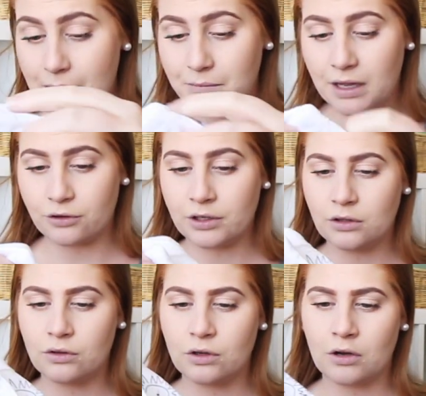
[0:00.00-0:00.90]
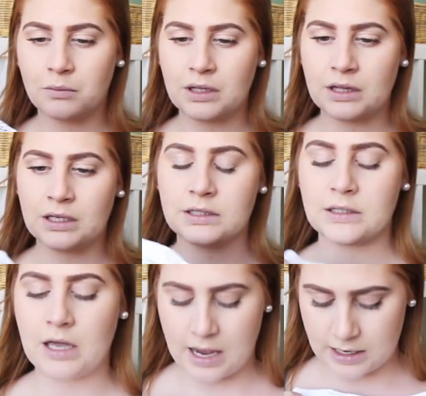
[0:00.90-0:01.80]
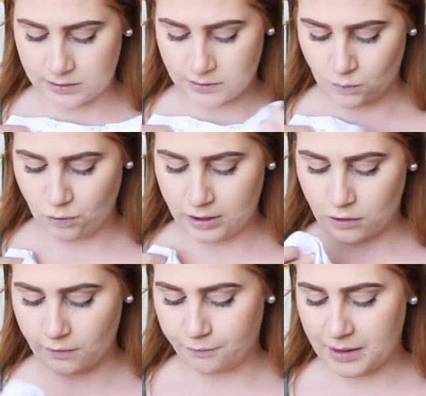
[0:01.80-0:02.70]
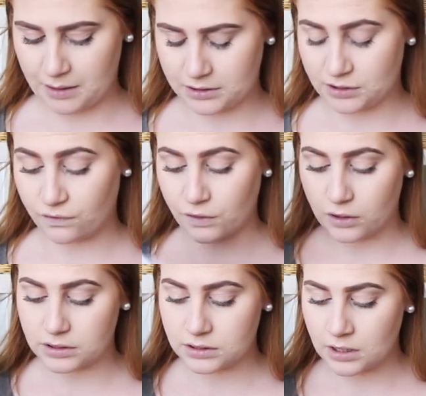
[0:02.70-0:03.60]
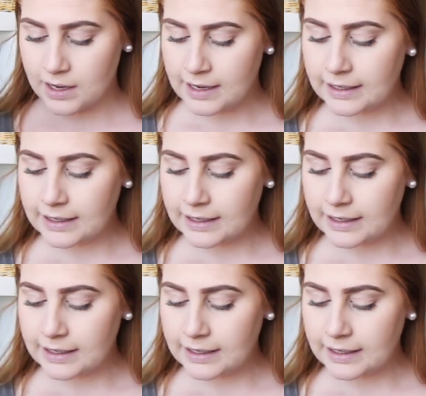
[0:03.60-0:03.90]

My mother-in-law got me this as one of baby's first